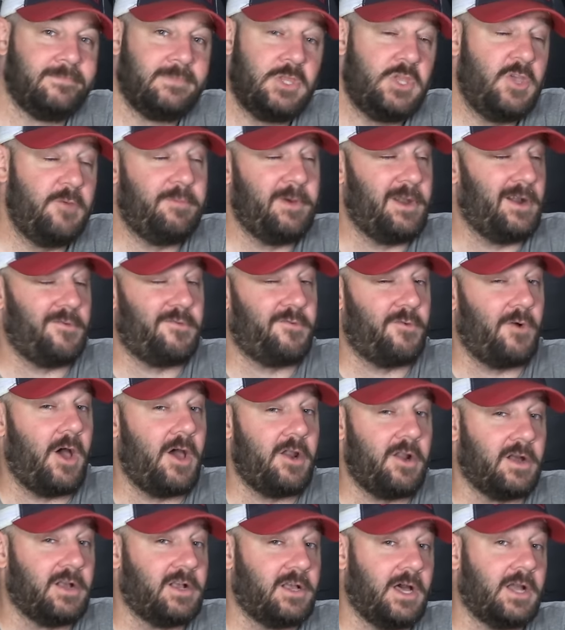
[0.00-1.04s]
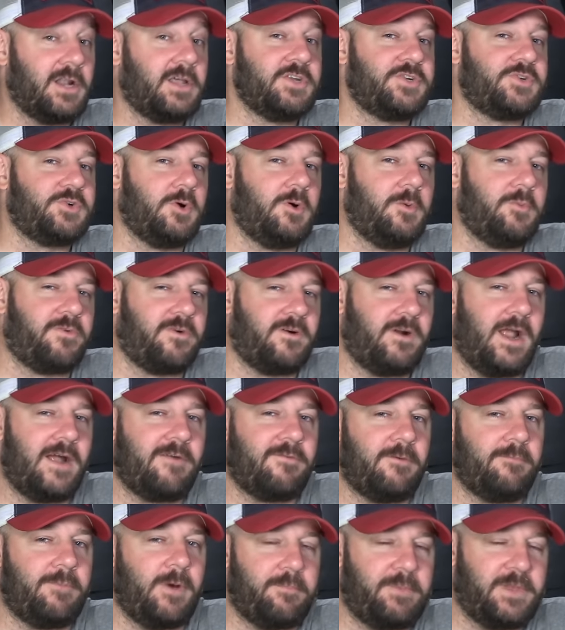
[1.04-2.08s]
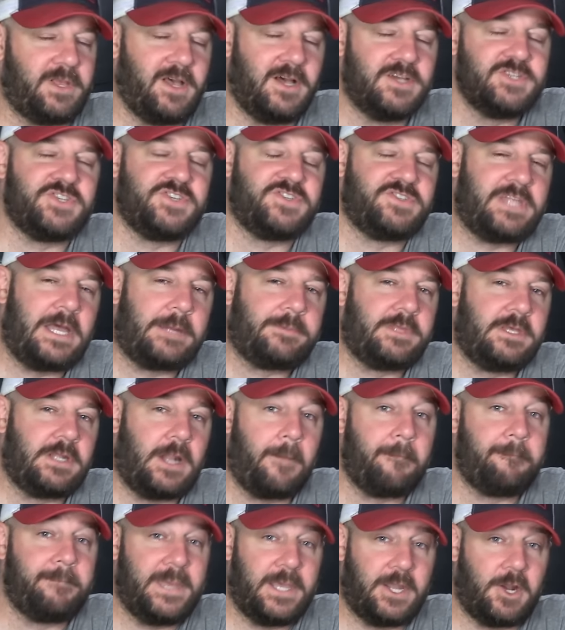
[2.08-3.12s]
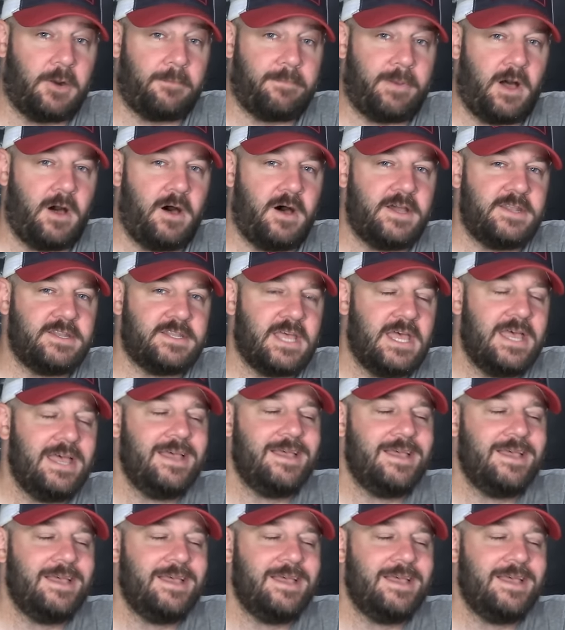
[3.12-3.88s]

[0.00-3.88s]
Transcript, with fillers: You've been a fraud on gun control forever, but because you stepped in a bigger pond,